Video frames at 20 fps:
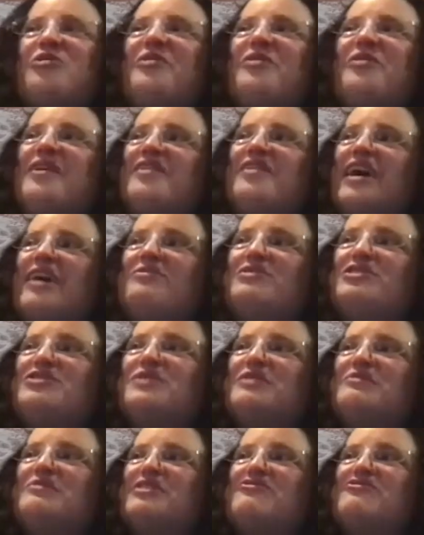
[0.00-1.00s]
that was one
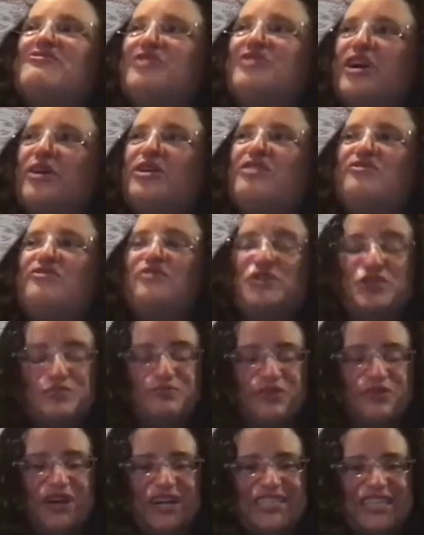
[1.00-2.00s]
of my very first
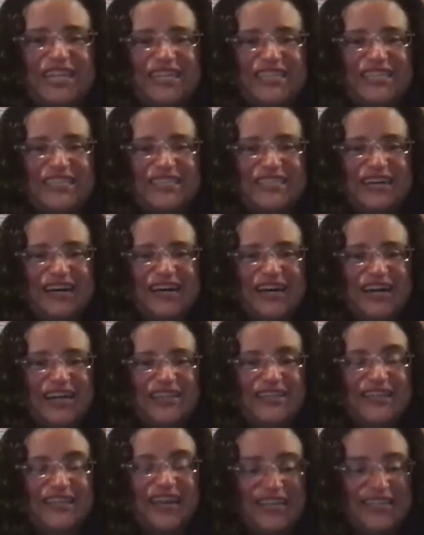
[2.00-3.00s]
projects.
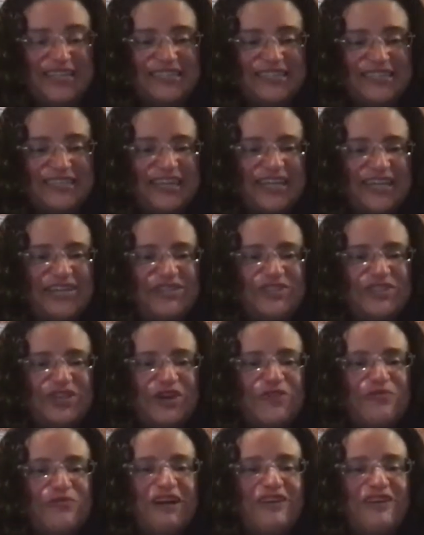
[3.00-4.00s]
Yes.
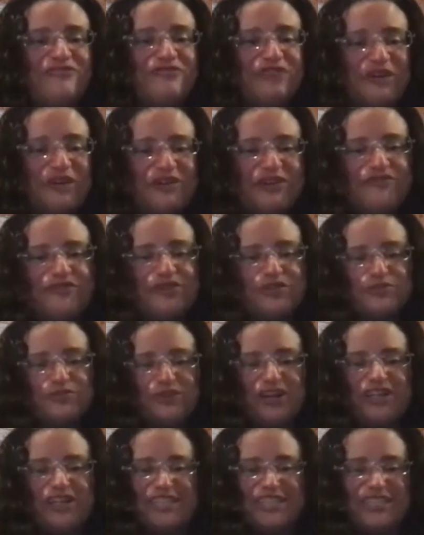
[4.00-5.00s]
So my very first
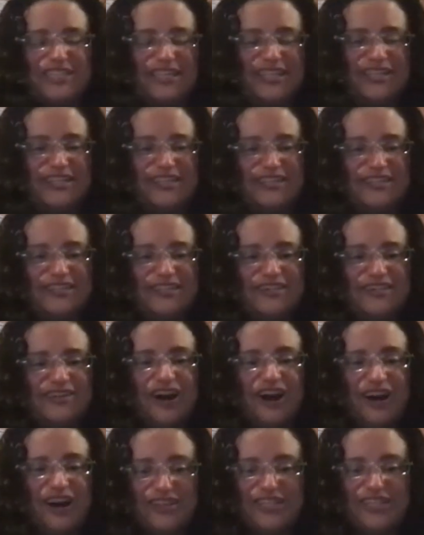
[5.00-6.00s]
project in
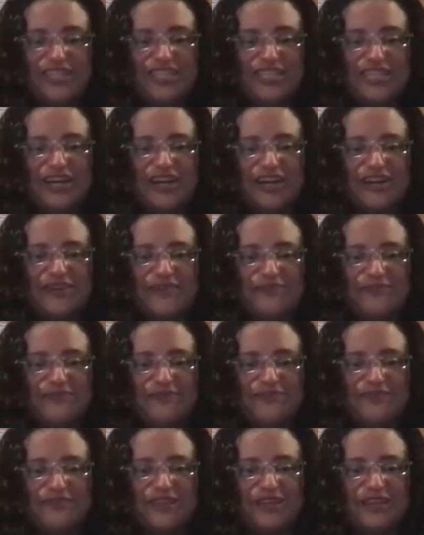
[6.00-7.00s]
college,
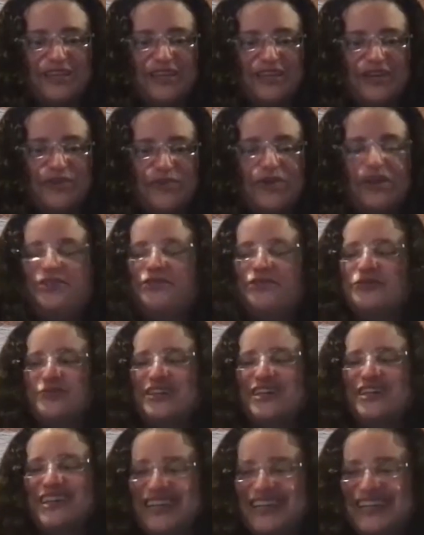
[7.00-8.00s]

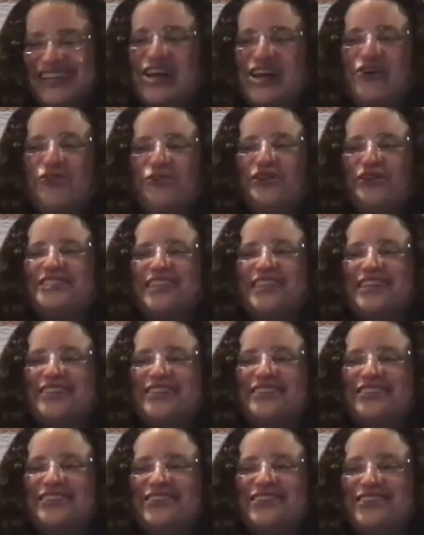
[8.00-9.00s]
once I
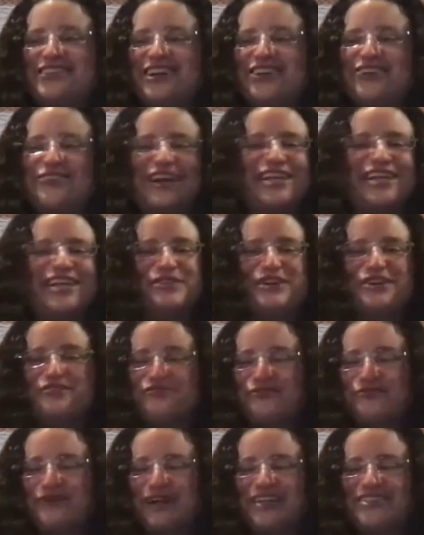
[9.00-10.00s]
graduated
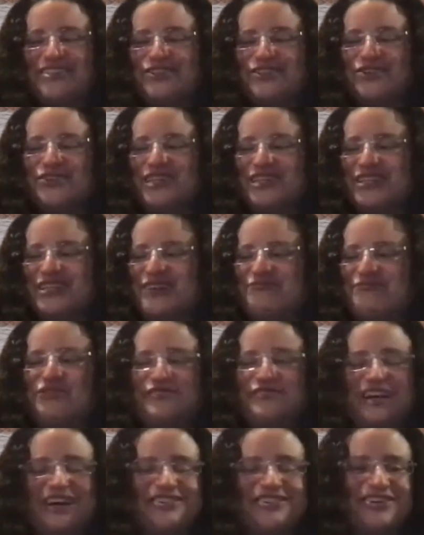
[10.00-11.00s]
from high school and
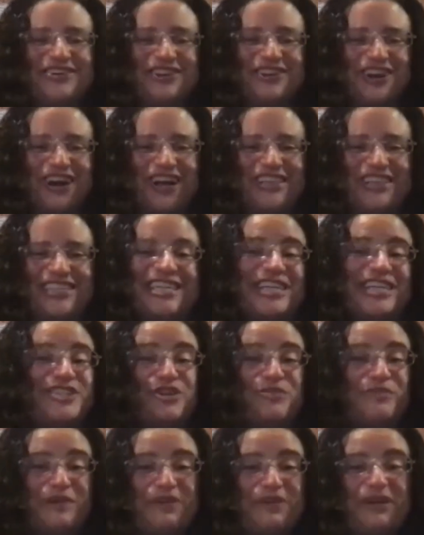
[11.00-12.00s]
moved out to go to college, I
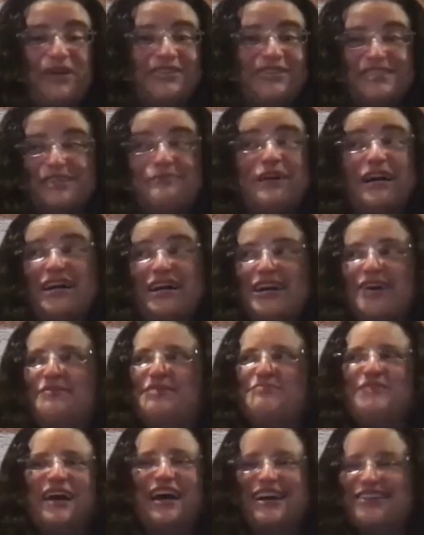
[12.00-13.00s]
told my parents I'm not coming
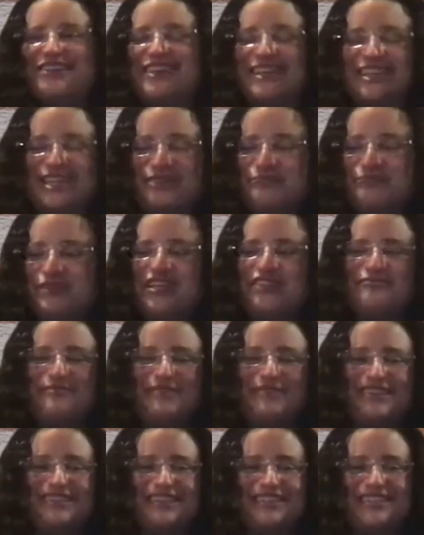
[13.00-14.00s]
back, and they didn't believe
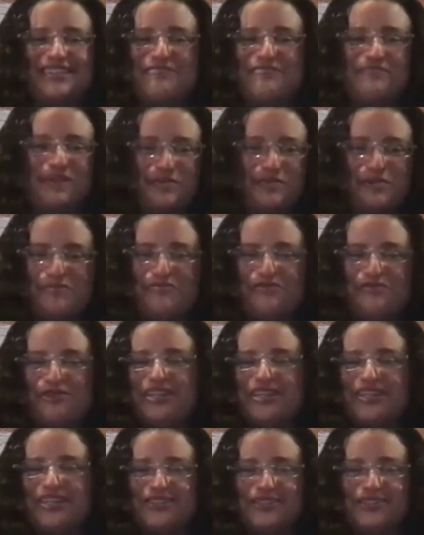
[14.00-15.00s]
me. They saved my room for
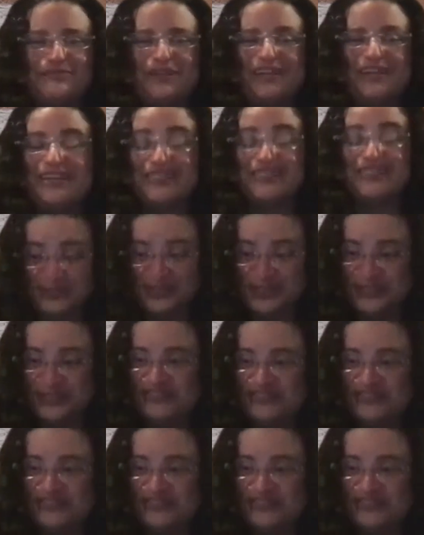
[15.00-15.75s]
years, but I was